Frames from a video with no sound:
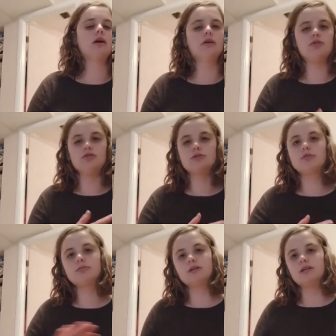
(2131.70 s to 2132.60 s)
You have to use
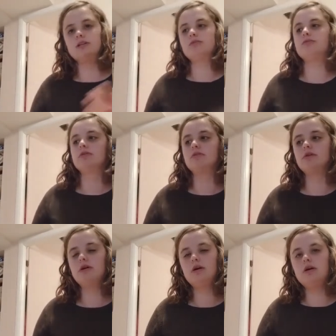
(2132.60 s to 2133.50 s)
completely different
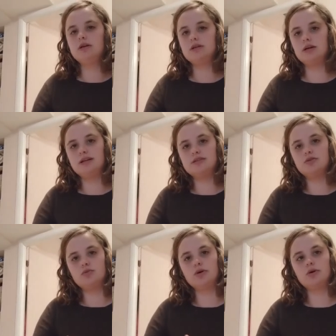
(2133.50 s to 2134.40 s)

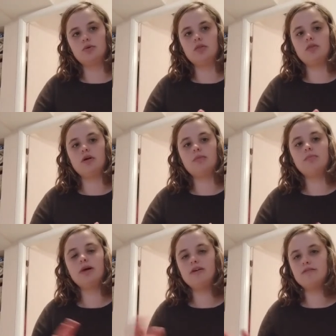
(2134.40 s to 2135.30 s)
dyes to work with
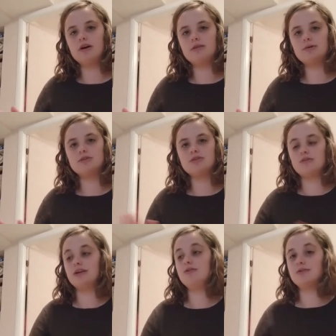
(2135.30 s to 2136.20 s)
plant fibers.
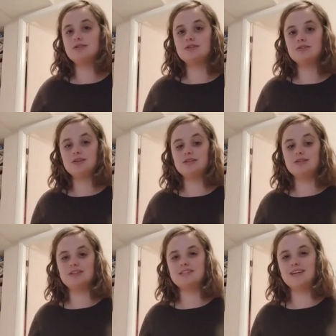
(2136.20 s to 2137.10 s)
If anyone's
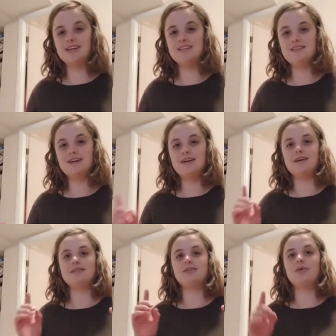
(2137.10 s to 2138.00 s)
interested in the science of that,
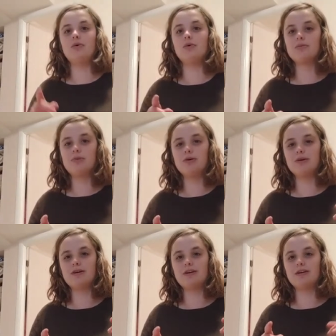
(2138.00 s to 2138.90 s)
I did a whole
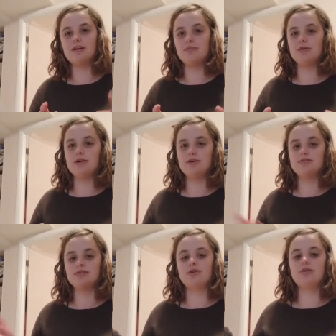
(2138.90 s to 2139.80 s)
report on it a couple of
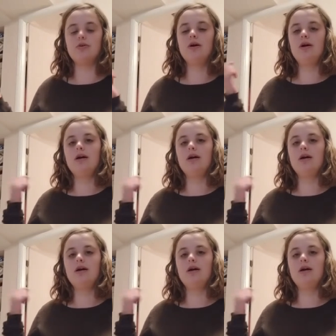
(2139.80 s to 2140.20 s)
years ago.